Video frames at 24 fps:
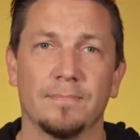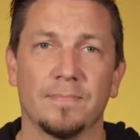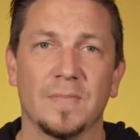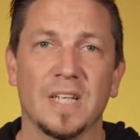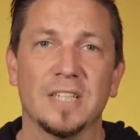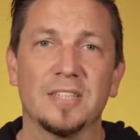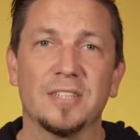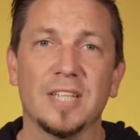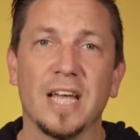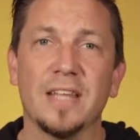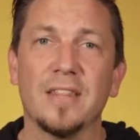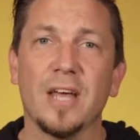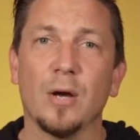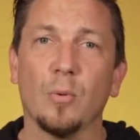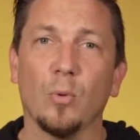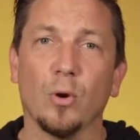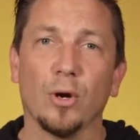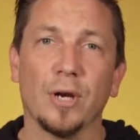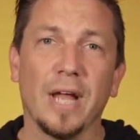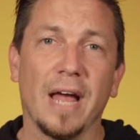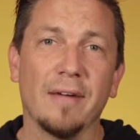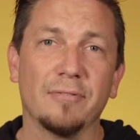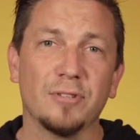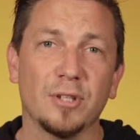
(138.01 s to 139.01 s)
Say that
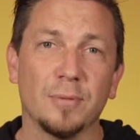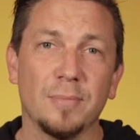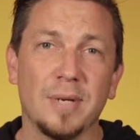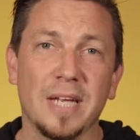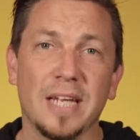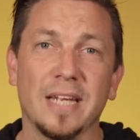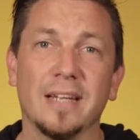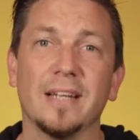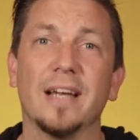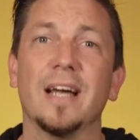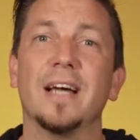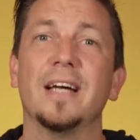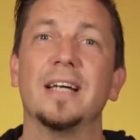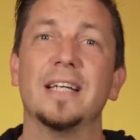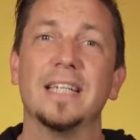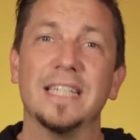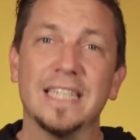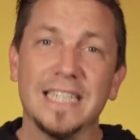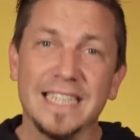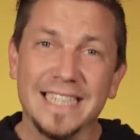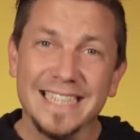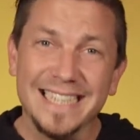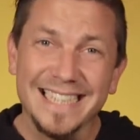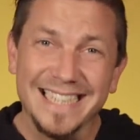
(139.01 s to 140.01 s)
word after me:
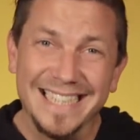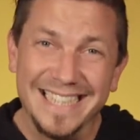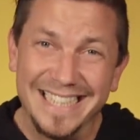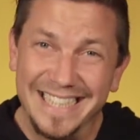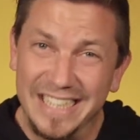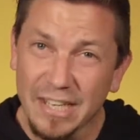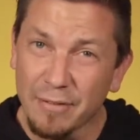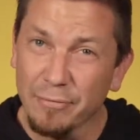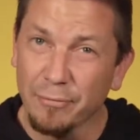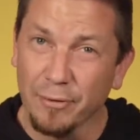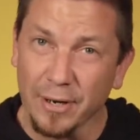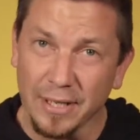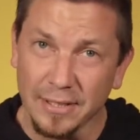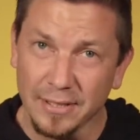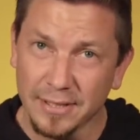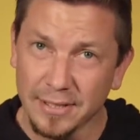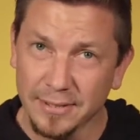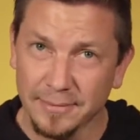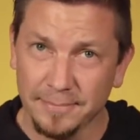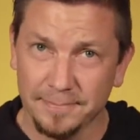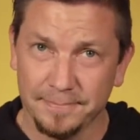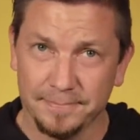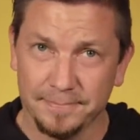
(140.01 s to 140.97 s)
different.